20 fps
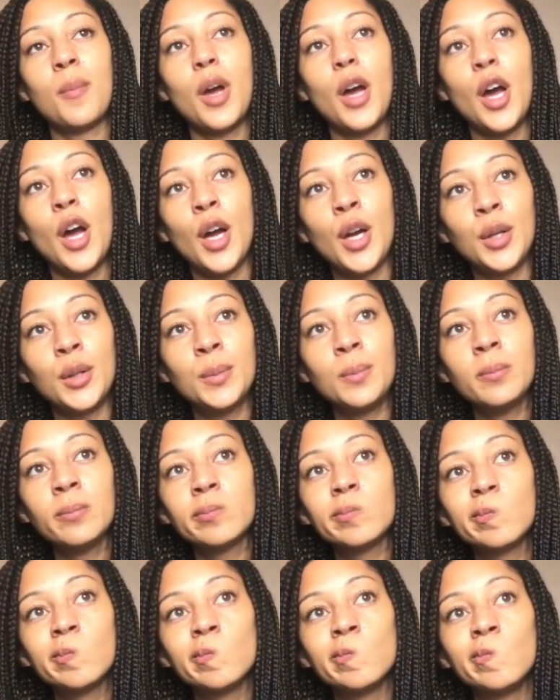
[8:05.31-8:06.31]
I'm at home
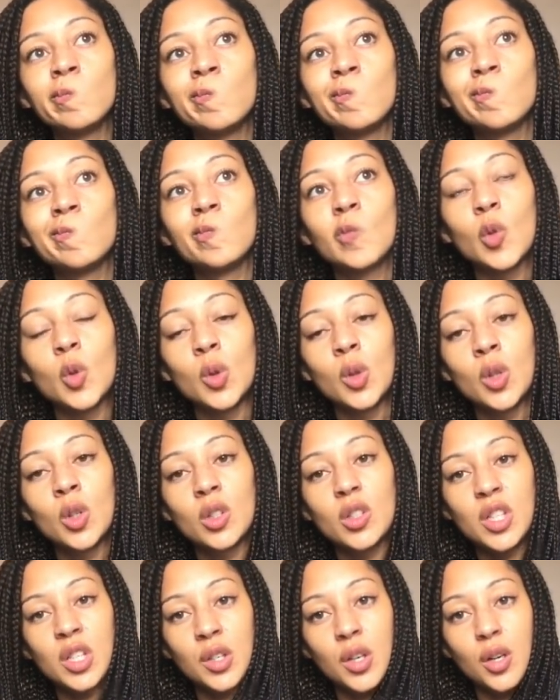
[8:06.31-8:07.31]

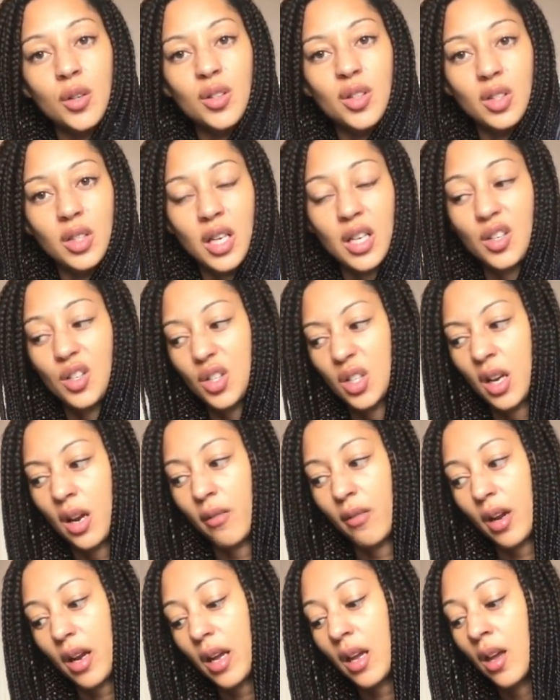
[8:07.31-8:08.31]
or, you know,
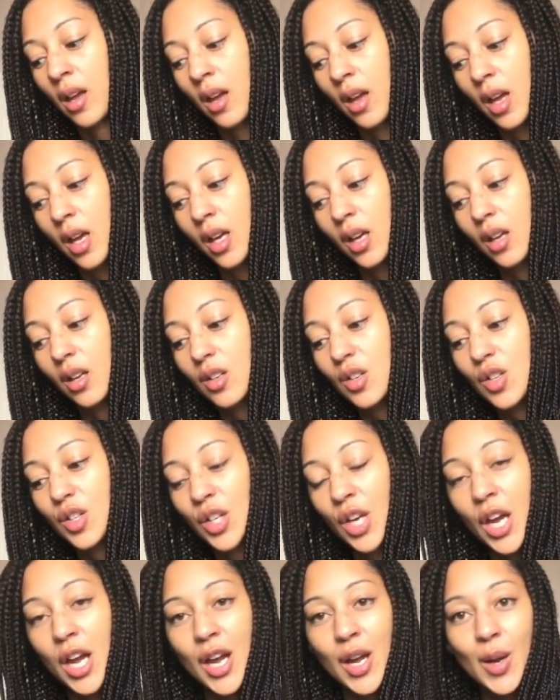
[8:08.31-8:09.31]
stationary.
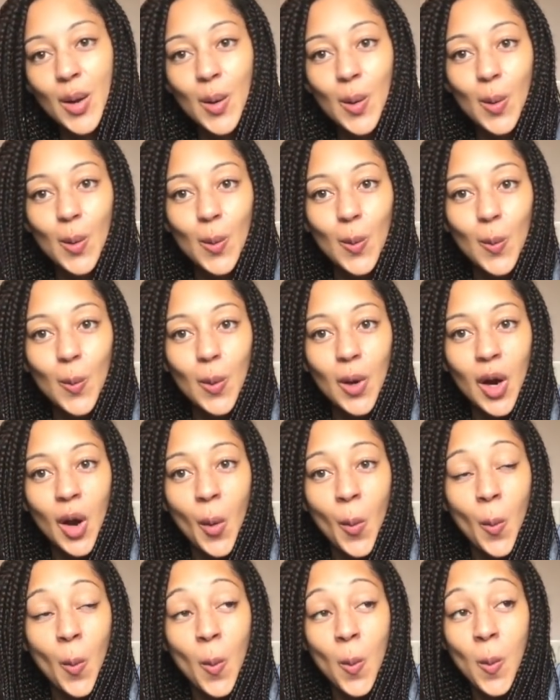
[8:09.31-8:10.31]
So
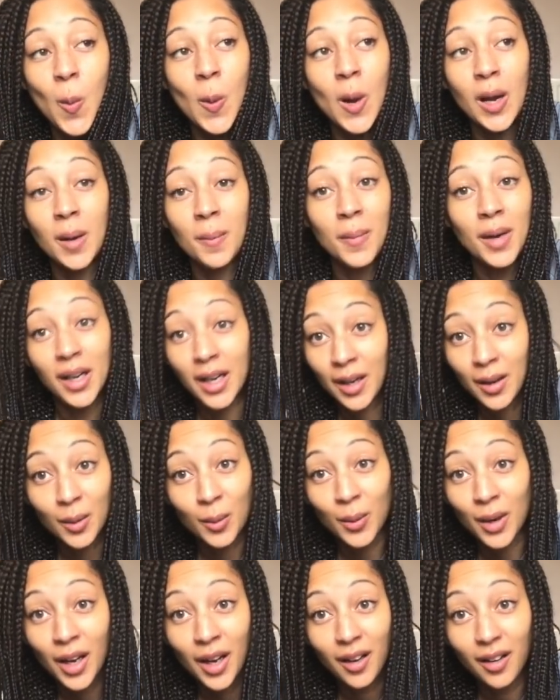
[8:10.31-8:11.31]
uh, what am I going
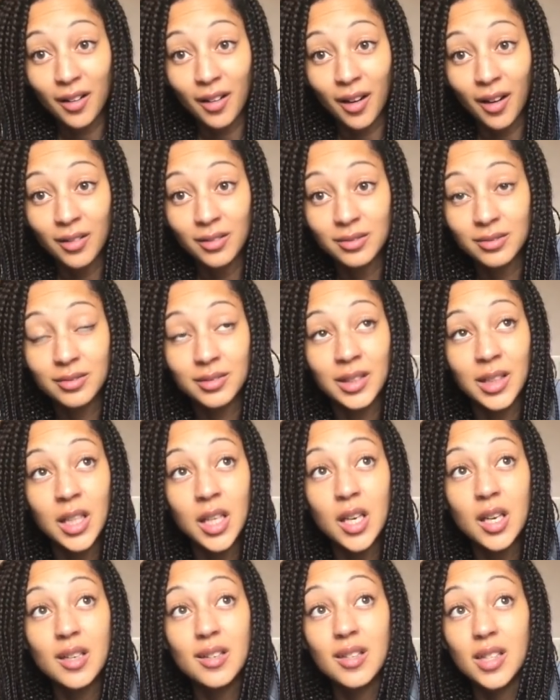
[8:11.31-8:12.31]
to work on?
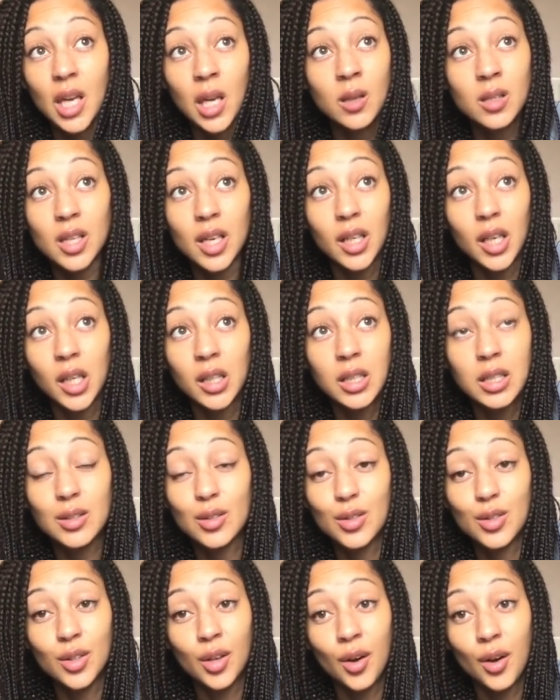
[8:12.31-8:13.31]
Sounds like I need
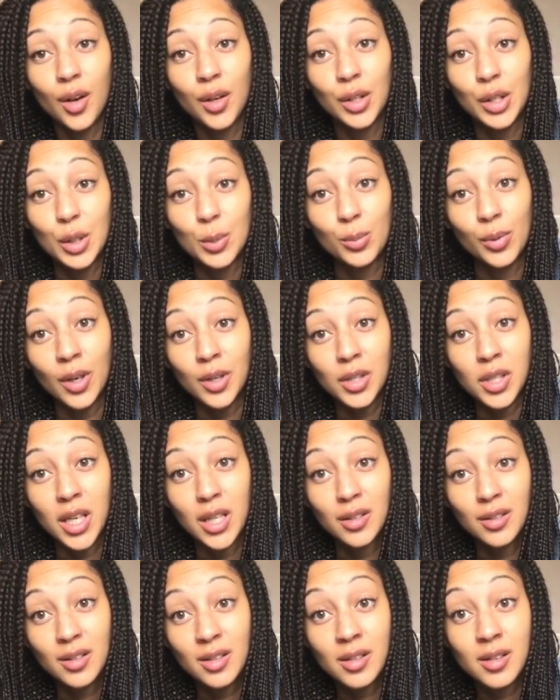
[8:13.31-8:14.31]
to start a new
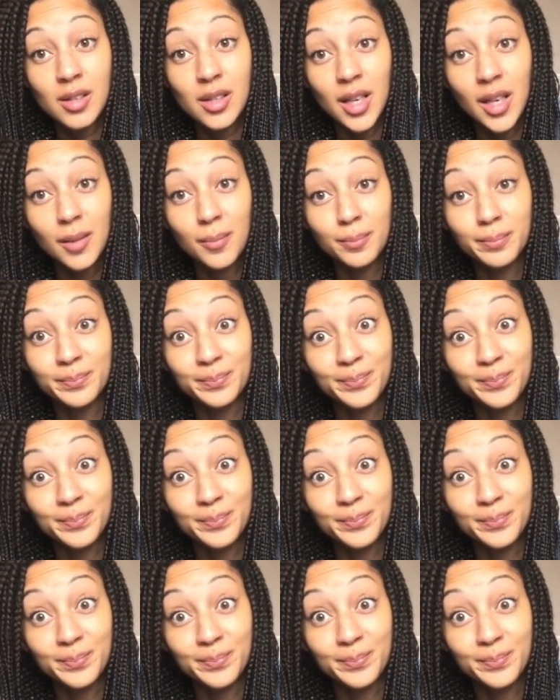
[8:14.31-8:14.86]
project, doesn't it?